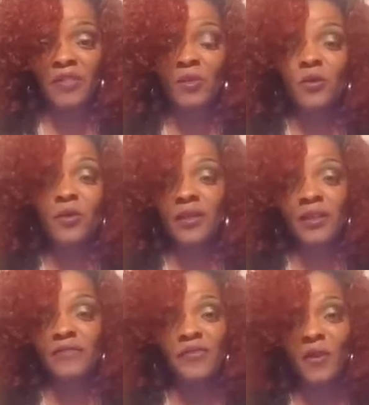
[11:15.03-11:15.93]
So we're
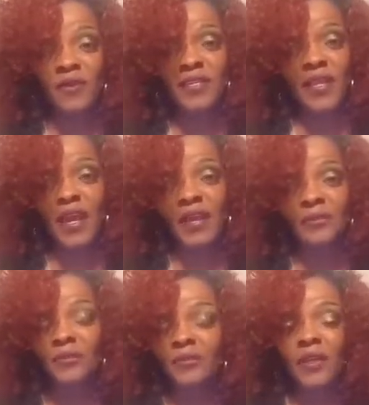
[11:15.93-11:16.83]
looking forward to that.
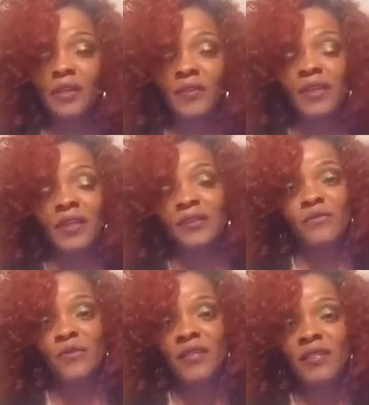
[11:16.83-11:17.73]
Really, really looking
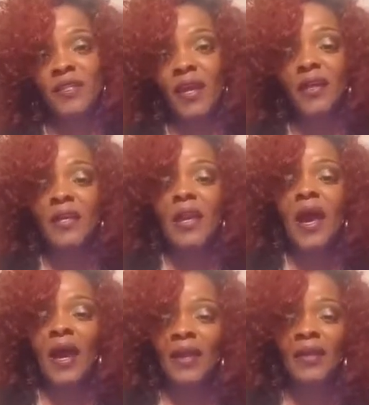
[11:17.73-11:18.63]
forward to that.
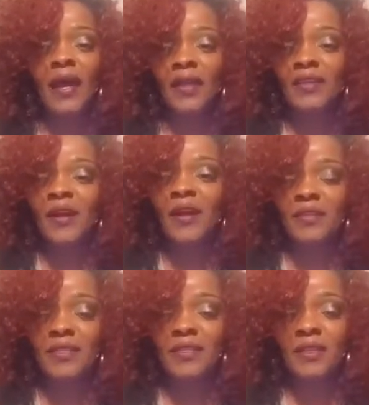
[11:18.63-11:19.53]
Hi, Heidi. Hi,
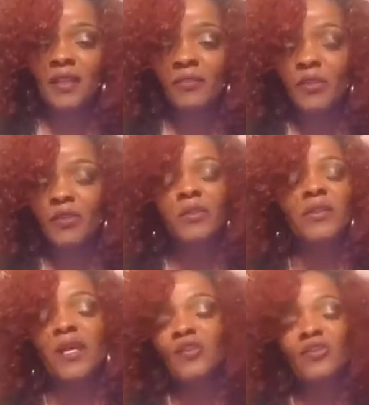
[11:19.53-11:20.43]
just love what you're doing.
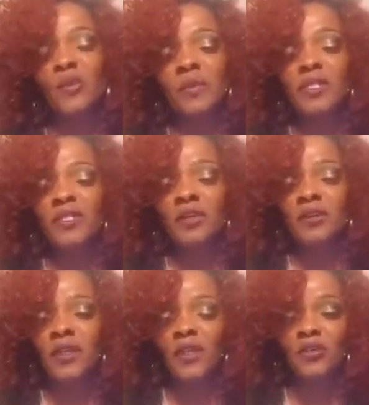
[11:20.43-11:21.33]
Thank you so much, dear.
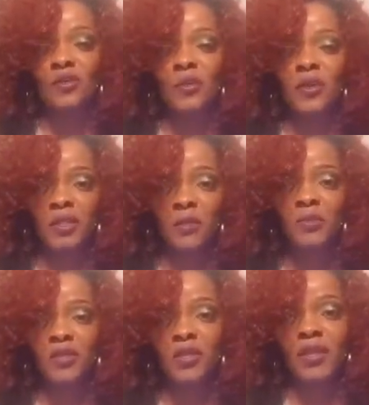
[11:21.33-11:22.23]
Thank you so much. I
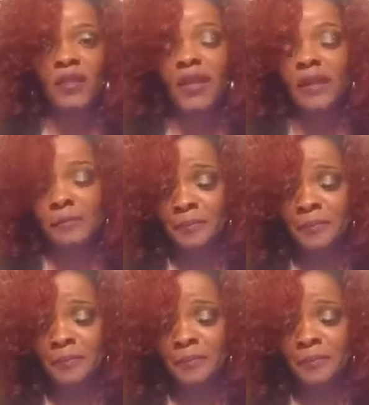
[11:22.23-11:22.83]
appreciate that.